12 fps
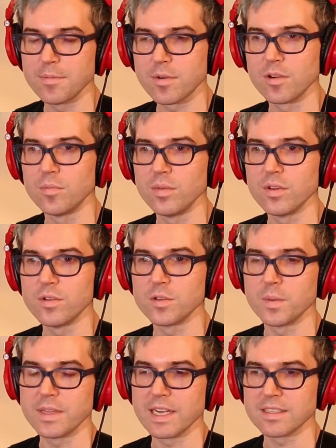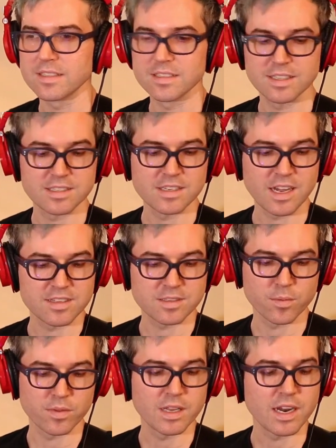typical blues, but it's not
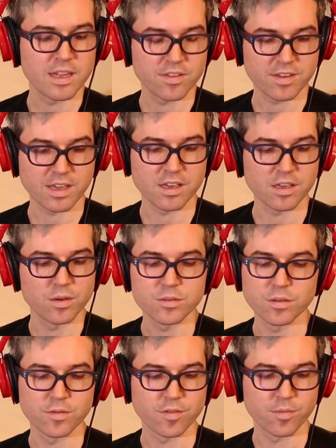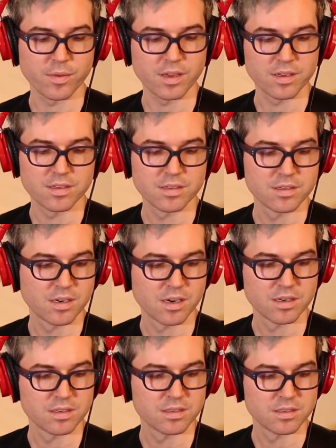something that it's like a go-to for me.
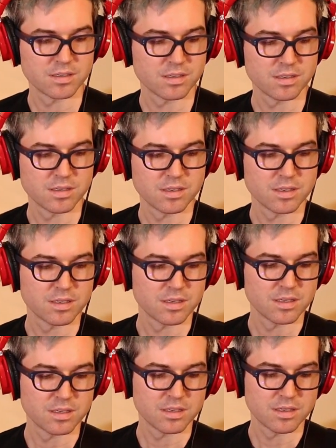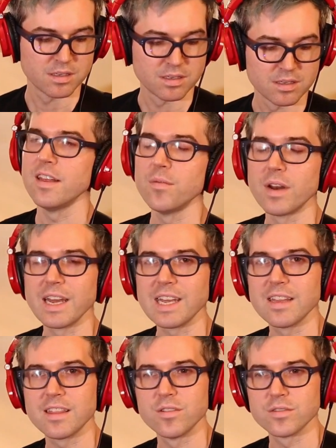And then when I
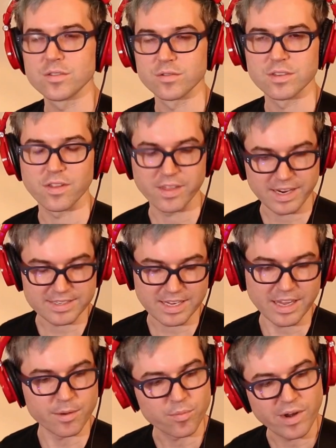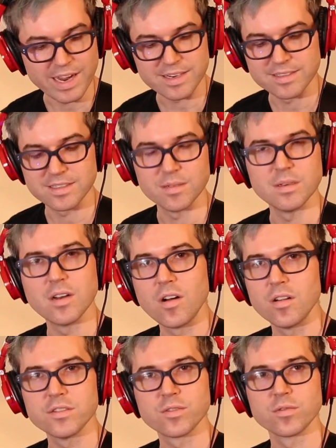get those sorts of things, I like practice them in
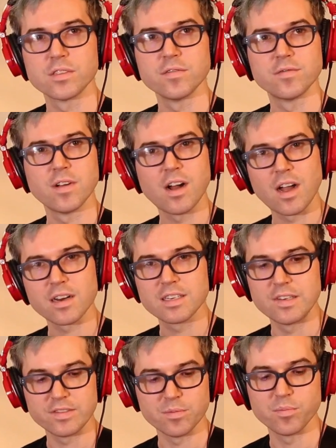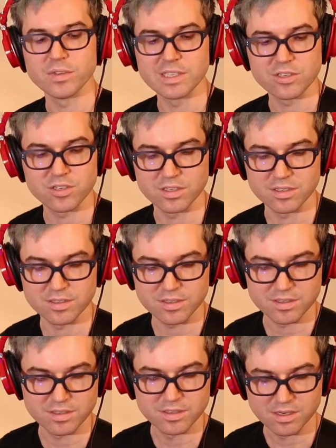all sorts of octaves and positions.